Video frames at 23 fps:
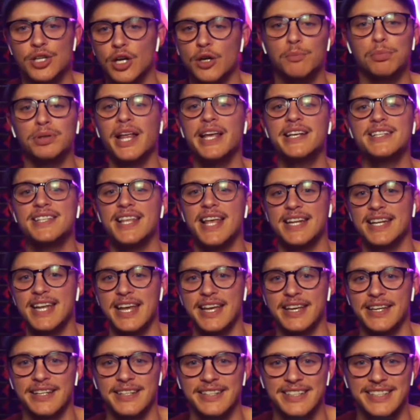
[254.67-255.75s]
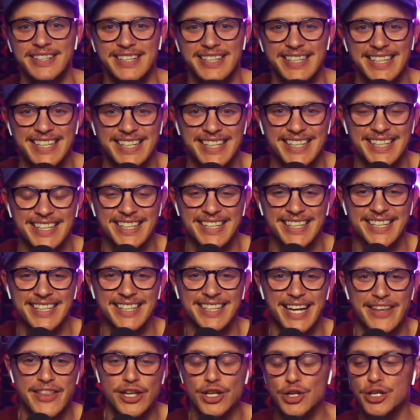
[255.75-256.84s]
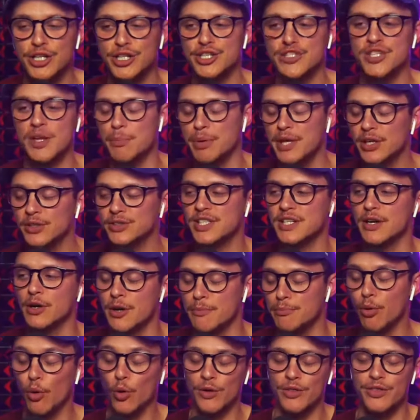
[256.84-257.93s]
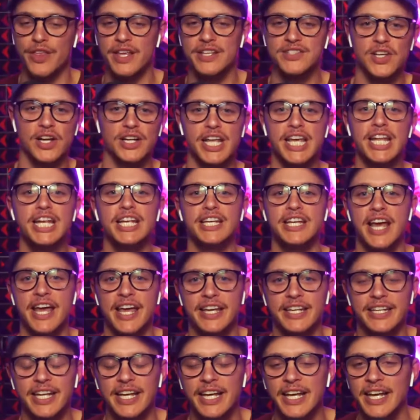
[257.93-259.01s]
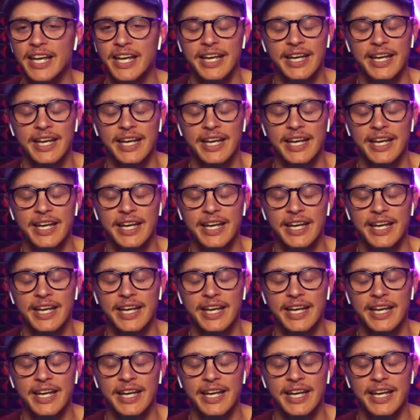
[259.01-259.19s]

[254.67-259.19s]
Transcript: took place that day. And then you could just appeal to important things on any day. And